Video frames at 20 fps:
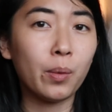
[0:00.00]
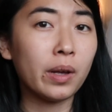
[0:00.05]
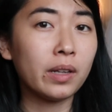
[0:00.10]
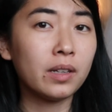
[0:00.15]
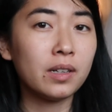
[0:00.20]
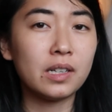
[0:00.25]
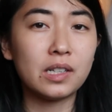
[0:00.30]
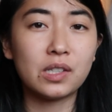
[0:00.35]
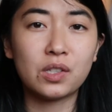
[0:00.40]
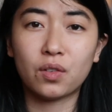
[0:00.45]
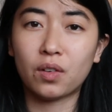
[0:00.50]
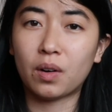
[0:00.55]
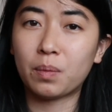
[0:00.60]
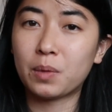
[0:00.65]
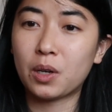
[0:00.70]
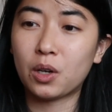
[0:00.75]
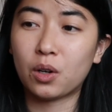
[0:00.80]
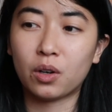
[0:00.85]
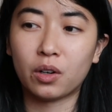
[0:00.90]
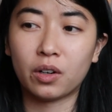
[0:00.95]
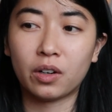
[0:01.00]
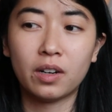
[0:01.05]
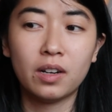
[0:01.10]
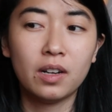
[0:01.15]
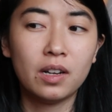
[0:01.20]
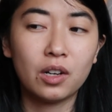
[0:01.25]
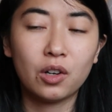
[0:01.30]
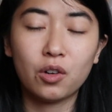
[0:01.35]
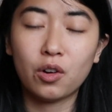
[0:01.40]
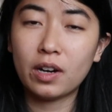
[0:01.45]
whether it's from your
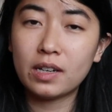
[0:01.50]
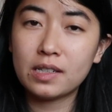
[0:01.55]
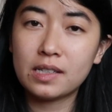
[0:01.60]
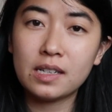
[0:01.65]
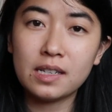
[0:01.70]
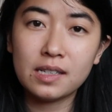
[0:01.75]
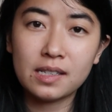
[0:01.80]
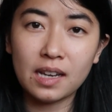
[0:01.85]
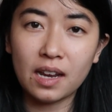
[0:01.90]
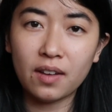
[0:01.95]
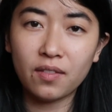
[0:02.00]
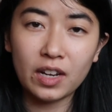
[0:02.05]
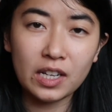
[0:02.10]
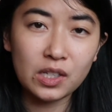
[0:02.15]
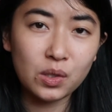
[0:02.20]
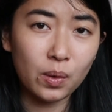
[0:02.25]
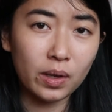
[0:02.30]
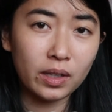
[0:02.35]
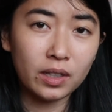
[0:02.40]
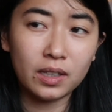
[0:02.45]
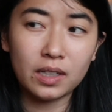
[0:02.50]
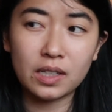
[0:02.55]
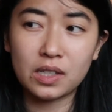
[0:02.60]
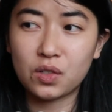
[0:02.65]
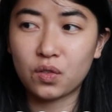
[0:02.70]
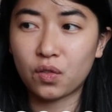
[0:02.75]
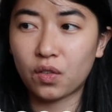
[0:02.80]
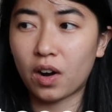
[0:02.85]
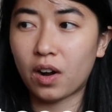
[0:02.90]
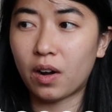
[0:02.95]
crazy savings, whether
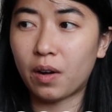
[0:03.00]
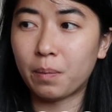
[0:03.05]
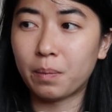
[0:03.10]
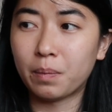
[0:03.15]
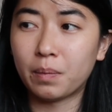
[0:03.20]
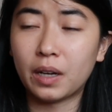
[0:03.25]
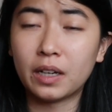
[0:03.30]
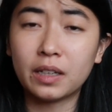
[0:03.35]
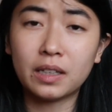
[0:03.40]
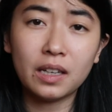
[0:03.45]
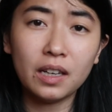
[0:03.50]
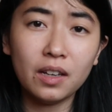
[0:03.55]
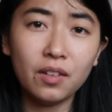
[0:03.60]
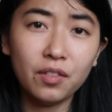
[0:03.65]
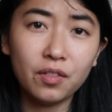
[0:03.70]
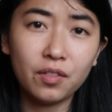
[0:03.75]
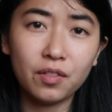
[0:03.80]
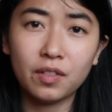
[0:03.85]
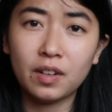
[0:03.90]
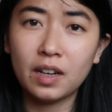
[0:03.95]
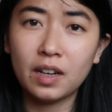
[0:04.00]
it's from a gift